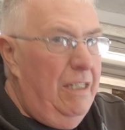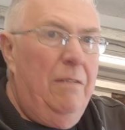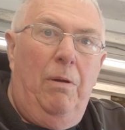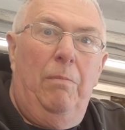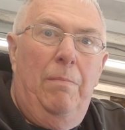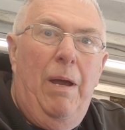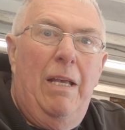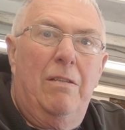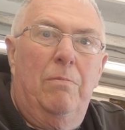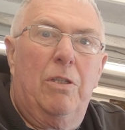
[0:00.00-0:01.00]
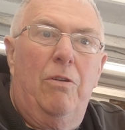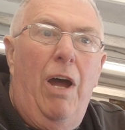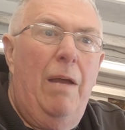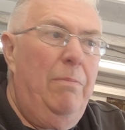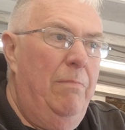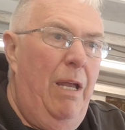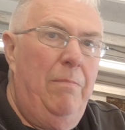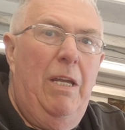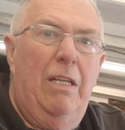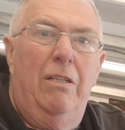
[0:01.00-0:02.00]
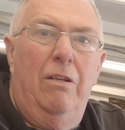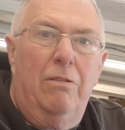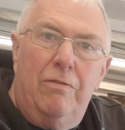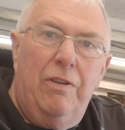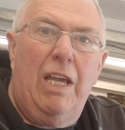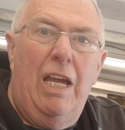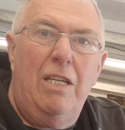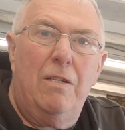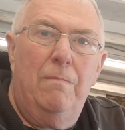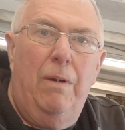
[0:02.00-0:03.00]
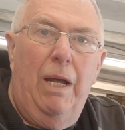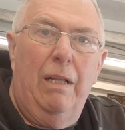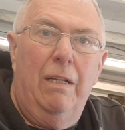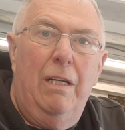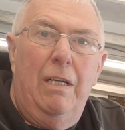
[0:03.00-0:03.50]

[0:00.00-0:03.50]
you probably better subscribe and maybe hit the notification bell.